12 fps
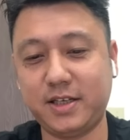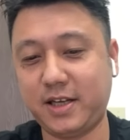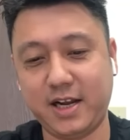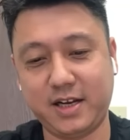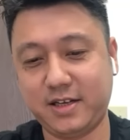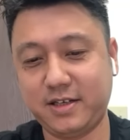
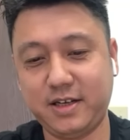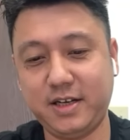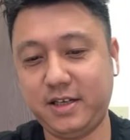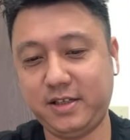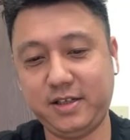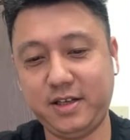like
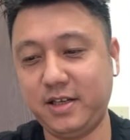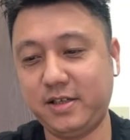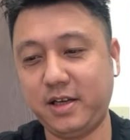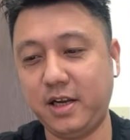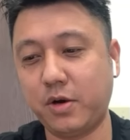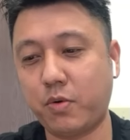it's
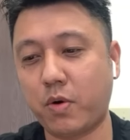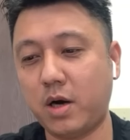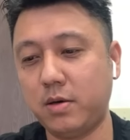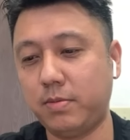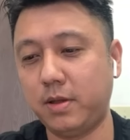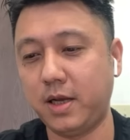
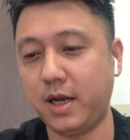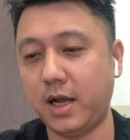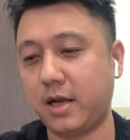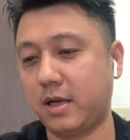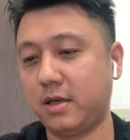incredibly like